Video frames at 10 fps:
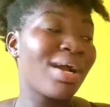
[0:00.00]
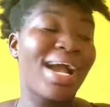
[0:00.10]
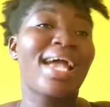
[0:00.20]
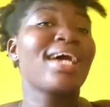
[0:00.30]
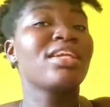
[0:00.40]
I
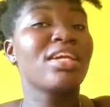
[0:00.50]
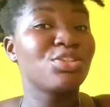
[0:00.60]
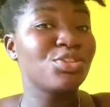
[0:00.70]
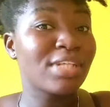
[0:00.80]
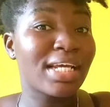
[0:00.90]
had
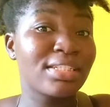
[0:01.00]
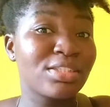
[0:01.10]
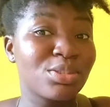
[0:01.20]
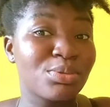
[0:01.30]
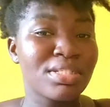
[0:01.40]
laundry, I didn't
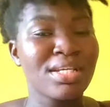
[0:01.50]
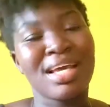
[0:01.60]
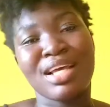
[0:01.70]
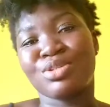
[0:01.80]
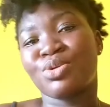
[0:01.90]
do it.
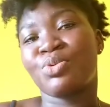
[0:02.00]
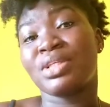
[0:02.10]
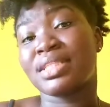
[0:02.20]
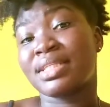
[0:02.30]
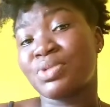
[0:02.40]
And so
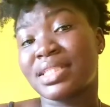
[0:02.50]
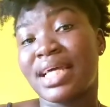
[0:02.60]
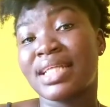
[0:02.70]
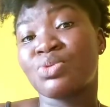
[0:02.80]
we start